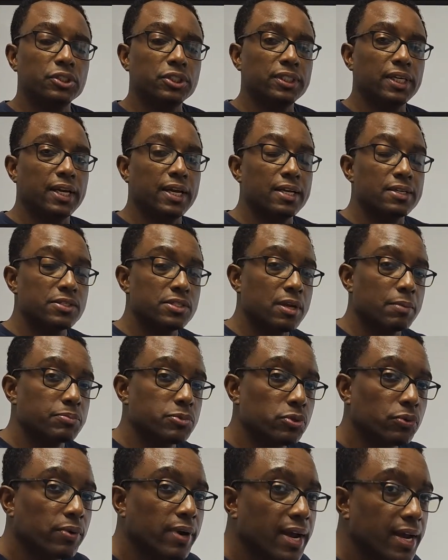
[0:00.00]
share, and
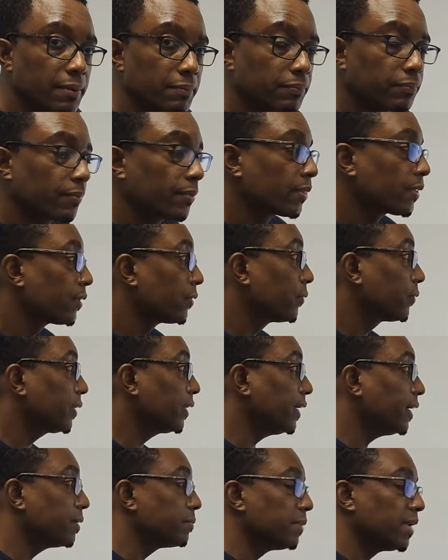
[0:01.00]
subscribe.
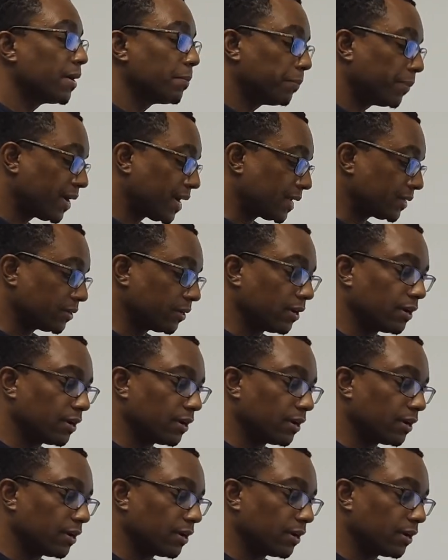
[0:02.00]
Okay, and be a part